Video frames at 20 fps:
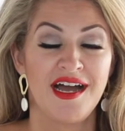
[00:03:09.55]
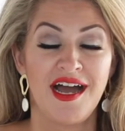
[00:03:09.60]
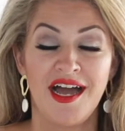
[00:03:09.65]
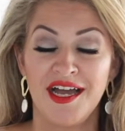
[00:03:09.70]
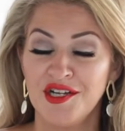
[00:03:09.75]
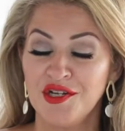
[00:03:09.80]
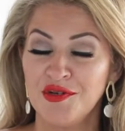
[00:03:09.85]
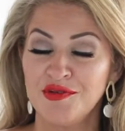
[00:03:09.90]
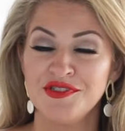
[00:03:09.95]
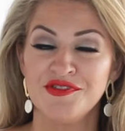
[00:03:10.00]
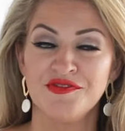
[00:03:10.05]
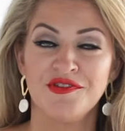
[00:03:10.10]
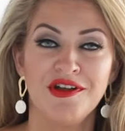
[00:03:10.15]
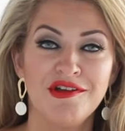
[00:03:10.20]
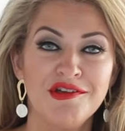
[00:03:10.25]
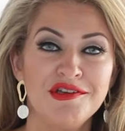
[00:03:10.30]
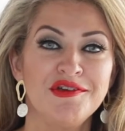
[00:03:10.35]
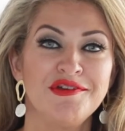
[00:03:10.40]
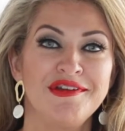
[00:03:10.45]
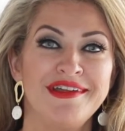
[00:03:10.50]
I know it's
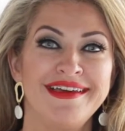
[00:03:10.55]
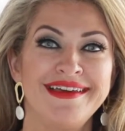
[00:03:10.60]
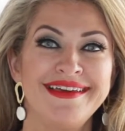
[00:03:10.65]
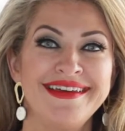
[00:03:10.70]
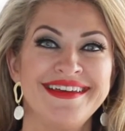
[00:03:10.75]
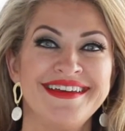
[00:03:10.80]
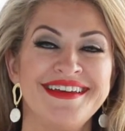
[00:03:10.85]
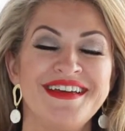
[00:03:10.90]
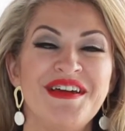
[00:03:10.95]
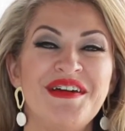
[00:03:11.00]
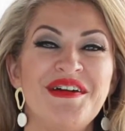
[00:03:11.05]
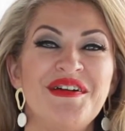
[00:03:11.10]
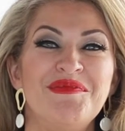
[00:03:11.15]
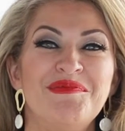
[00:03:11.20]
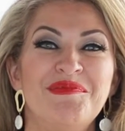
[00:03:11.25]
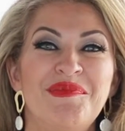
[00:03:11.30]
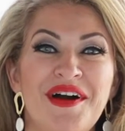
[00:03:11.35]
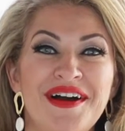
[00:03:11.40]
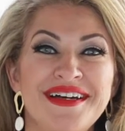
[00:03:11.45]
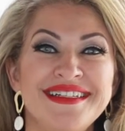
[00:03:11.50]
very unique,
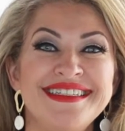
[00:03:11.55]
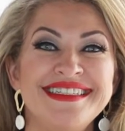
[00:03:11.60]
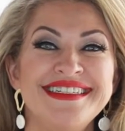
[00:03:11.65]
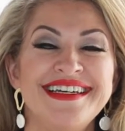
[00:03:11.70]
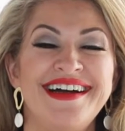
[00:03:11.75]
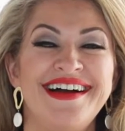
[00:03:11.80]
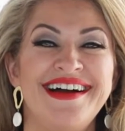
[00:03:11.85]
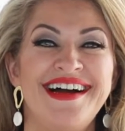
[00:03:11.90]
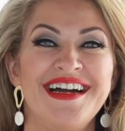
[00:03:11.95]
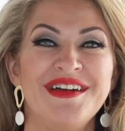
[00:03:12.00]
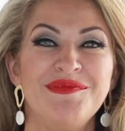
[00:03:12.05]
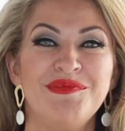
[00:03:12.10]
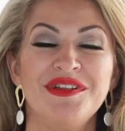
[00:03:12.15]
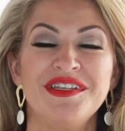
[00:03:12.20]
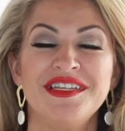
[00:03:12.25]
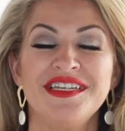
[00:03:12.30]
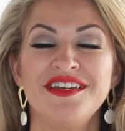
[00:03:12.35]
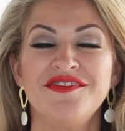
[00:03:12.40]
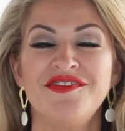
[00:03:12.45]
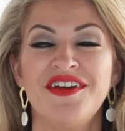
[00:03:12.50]
but I
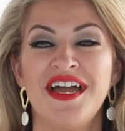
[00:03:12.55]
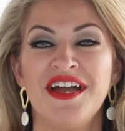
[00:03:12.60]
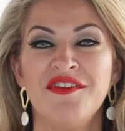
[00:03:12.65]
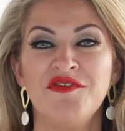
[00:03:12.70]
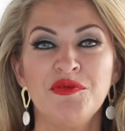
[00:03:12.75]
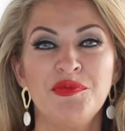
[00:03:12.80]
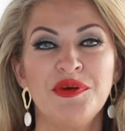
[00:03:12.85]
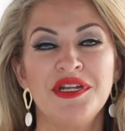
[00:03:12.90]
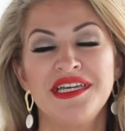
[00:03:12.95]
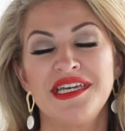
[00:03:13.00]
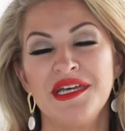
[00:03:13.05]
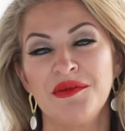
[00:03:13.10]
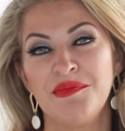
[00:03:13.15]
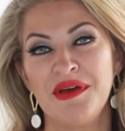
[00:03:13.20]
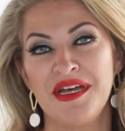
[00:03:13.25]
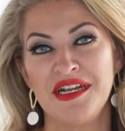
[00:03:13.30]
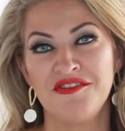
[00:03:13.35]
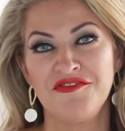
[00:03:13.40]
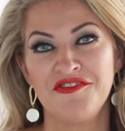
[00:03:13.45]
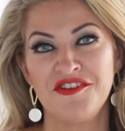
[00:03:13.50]
believe everybody can
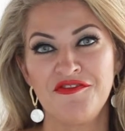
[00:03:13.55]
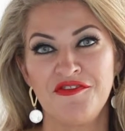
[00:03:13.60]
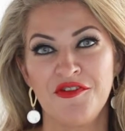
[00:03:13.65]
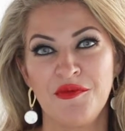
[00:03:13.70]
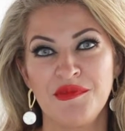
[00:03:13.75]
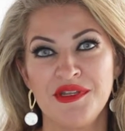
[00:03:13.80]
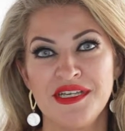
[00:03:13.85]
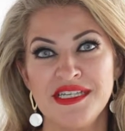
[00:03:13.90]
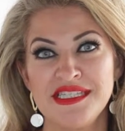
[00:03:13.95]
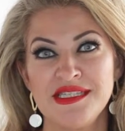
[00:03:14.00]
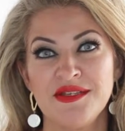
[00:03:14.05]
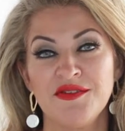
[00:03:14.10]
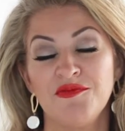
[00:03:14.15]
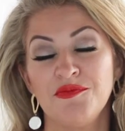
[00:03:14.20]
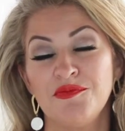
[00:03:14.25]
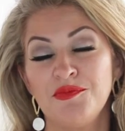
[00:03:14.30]
benefit from this.